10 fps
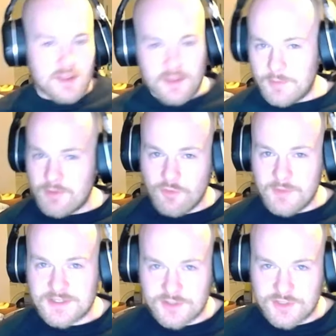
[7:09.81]
It'd be
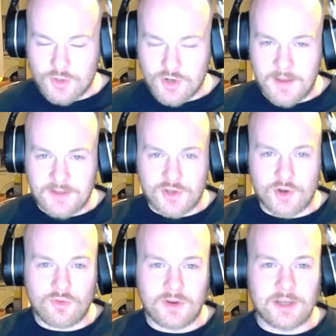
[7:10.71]
remiss not to talk about
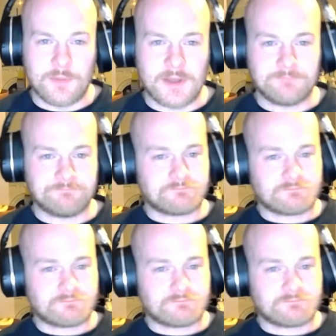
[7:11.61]
Tonga a little bit.